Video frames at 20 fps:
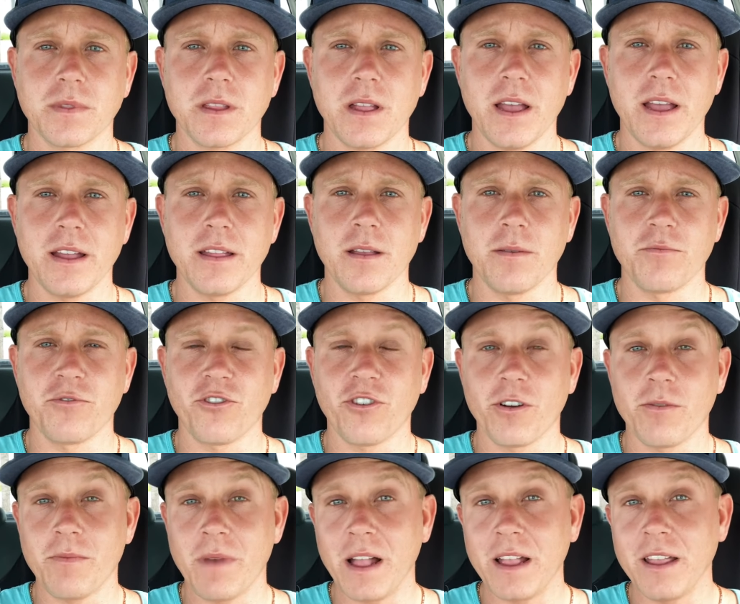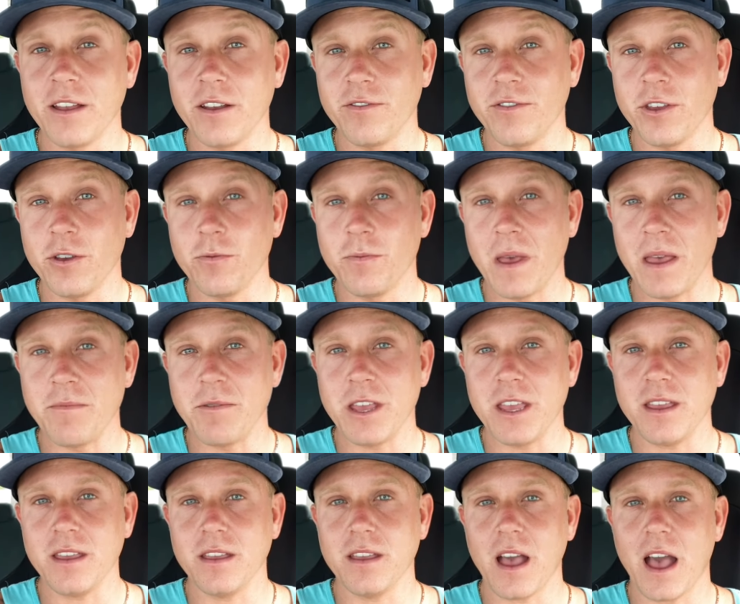And I'm sure many of you
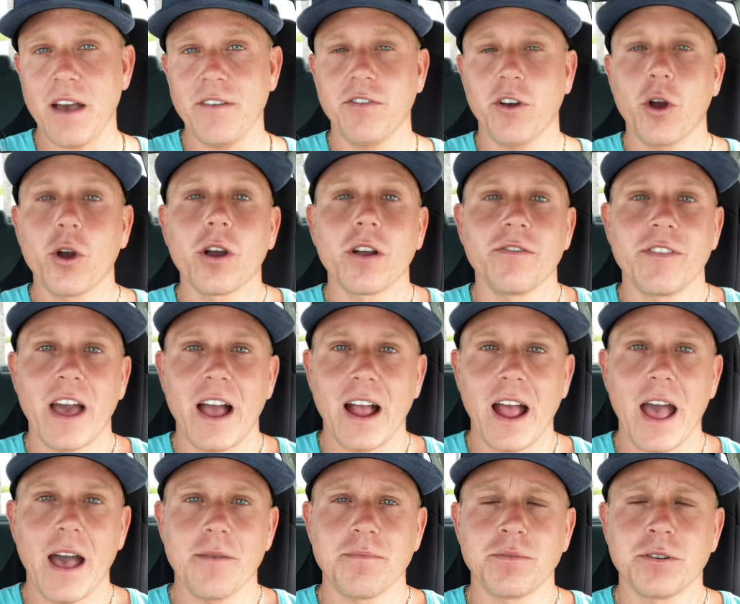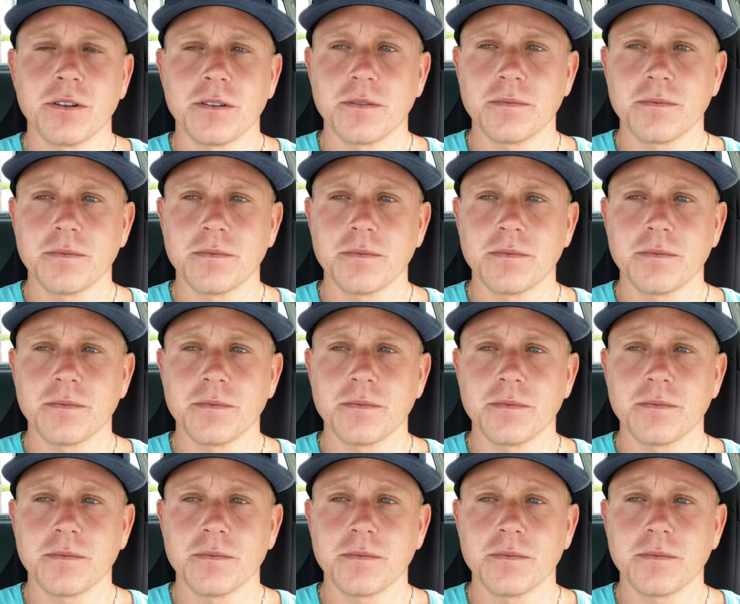maybe have heard of that app.